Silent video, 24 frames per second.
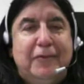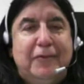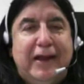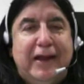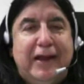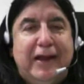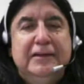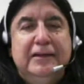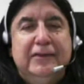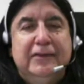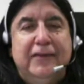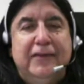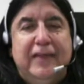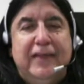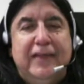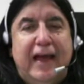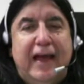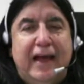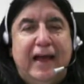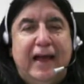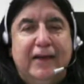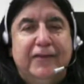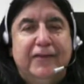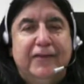of the
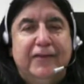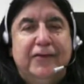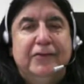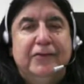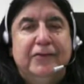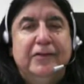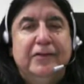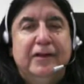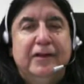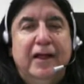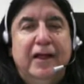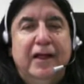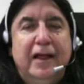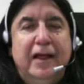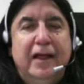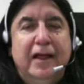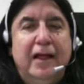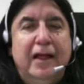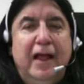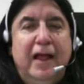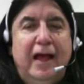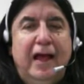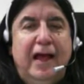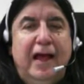real to the
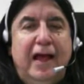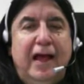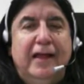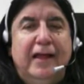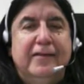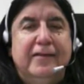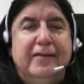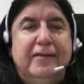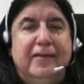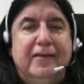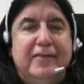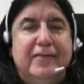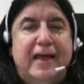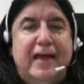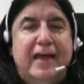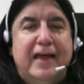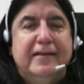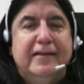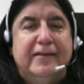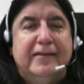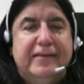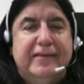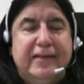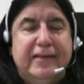actual
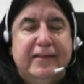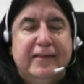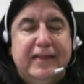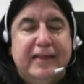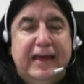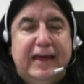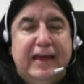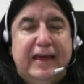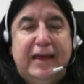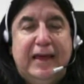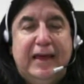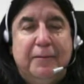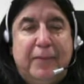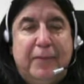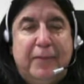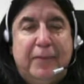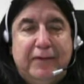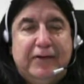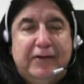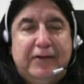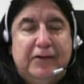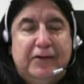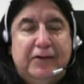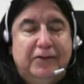and thence
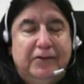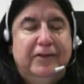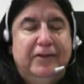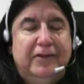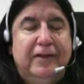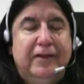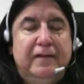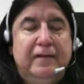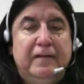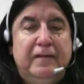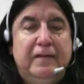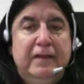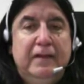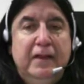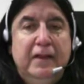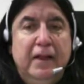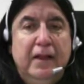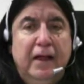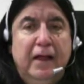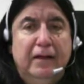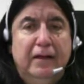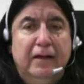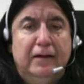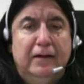to the
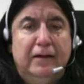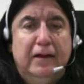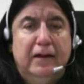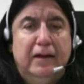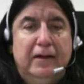empirical.